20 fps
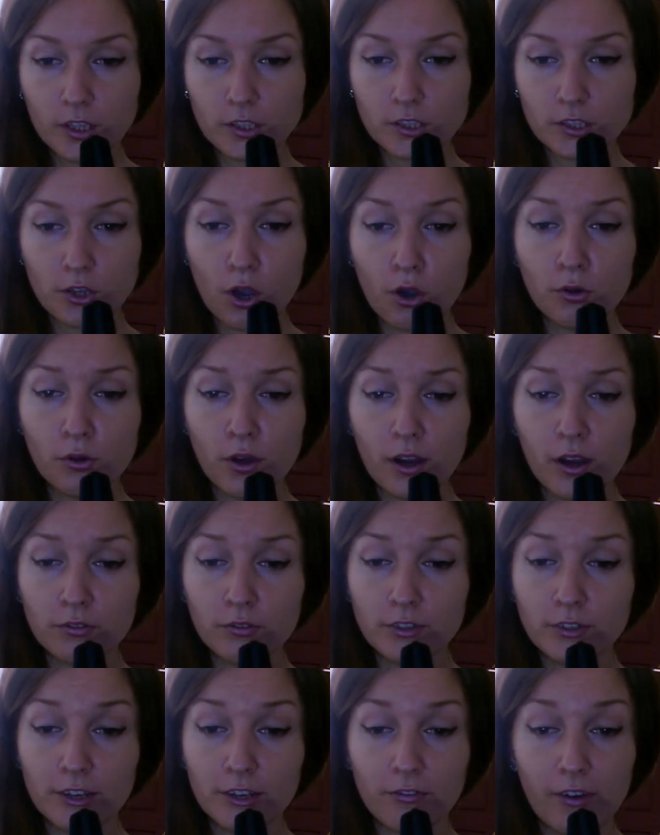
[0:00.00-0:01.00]
So I
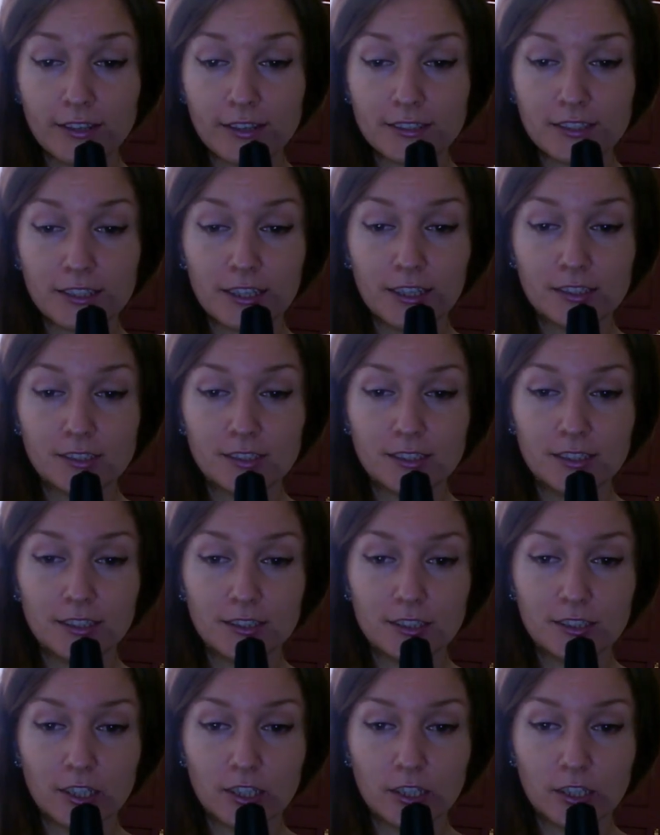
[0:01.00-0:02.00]
would advise against
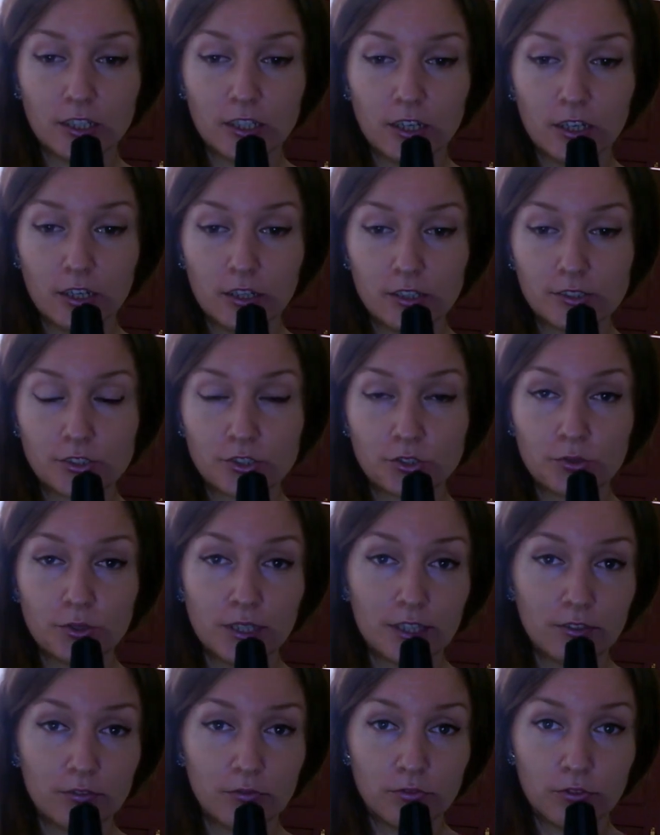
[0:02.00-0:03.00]
eating
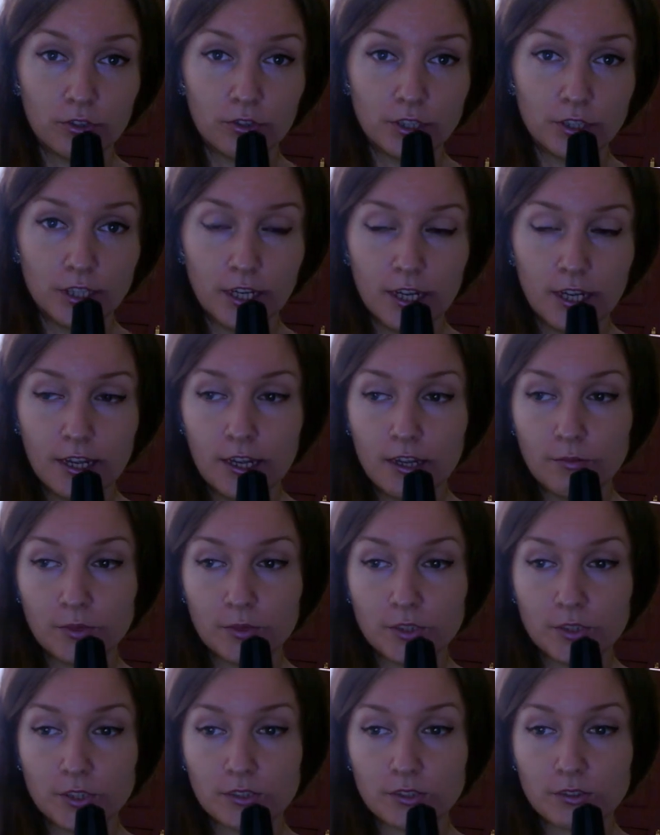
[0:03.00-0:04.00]
street food,
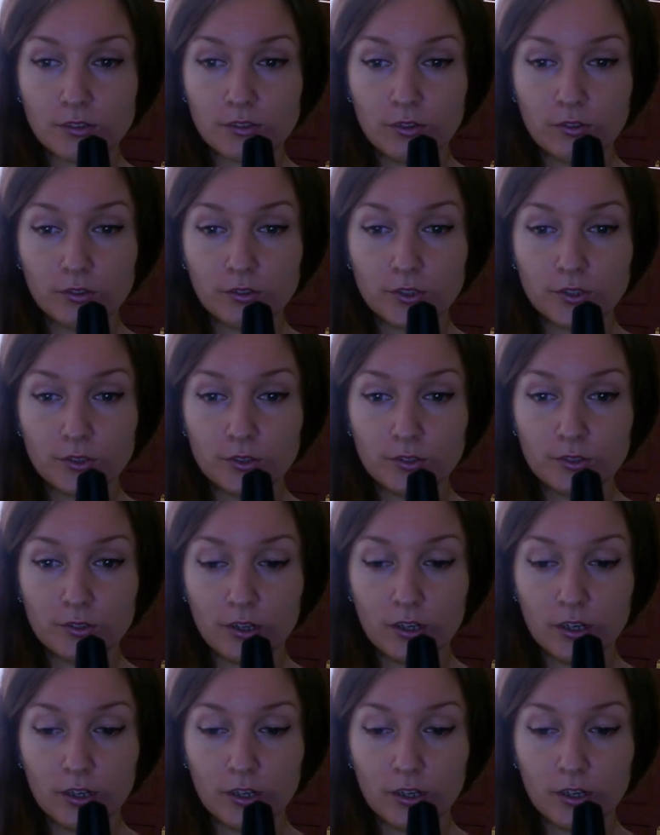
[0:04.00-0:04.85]
but just go to